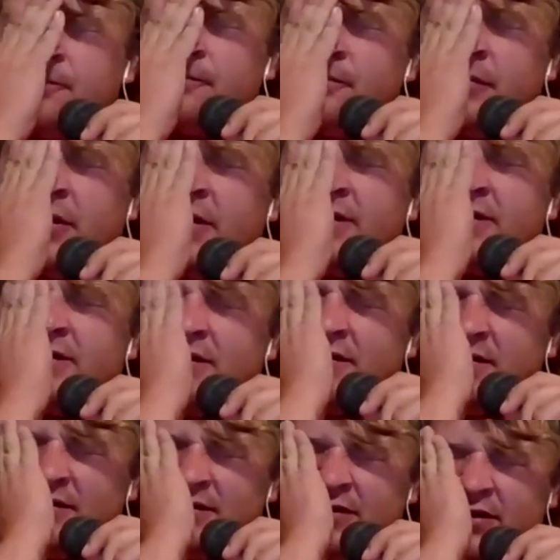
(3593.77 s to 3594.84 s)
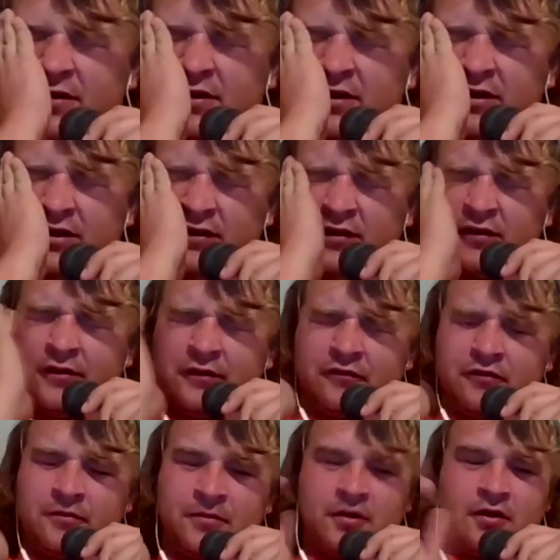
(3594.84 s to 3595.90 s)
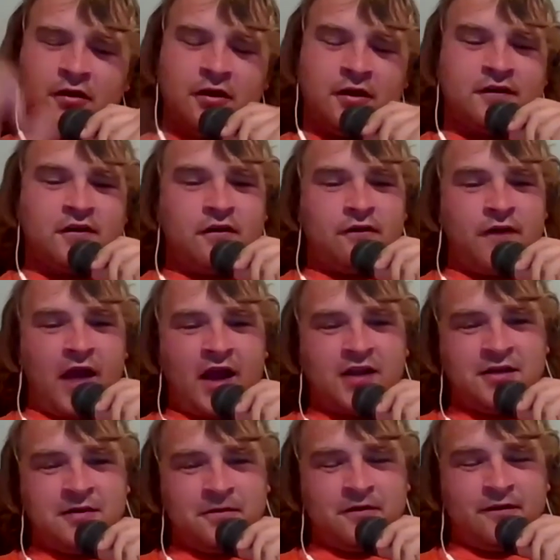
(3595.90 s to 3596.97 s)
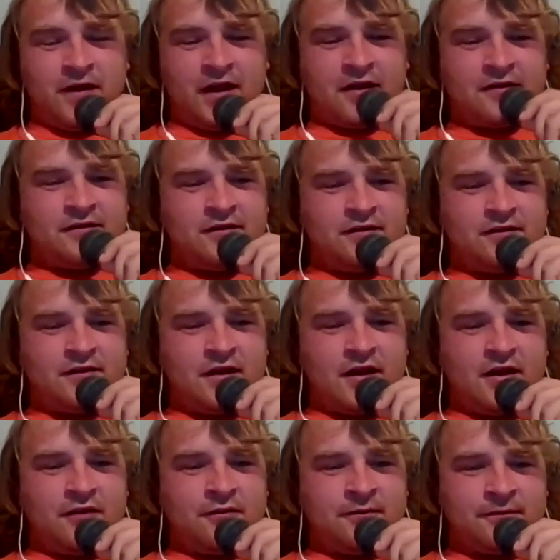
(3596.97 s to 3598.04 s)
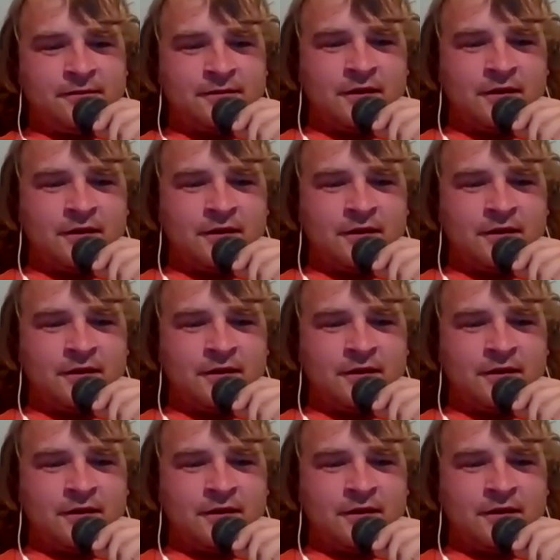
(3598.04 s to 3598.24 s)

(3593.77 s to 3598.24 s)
It's the distributor as a vacuum advance style.